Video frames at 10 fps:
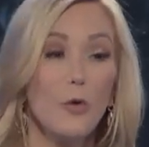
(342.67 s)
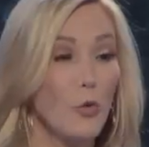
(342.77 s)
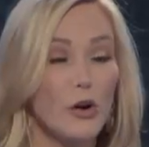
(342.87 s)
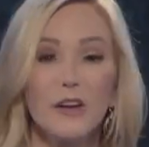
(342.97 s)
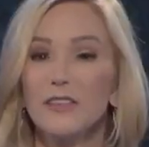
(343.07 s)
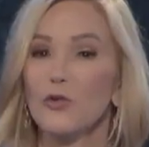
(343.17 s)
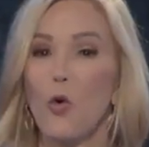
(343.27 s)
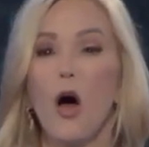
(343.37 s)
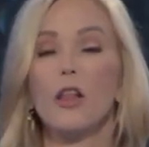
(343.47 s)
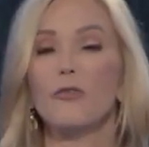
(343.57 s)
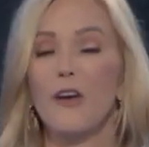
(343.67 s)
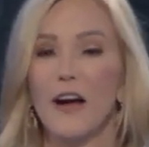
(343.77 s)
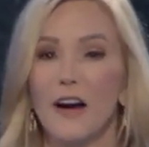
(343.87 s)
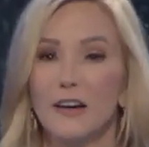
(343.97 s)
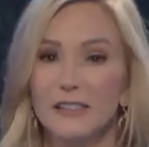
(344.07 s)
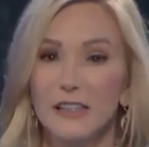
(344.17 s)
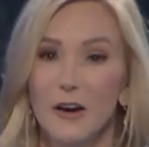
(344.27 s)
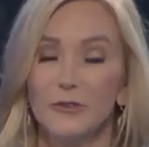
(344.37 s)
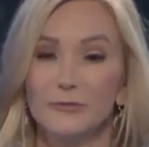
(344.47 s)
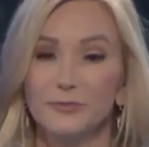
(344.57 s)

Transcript: we're disqualifying ourselves.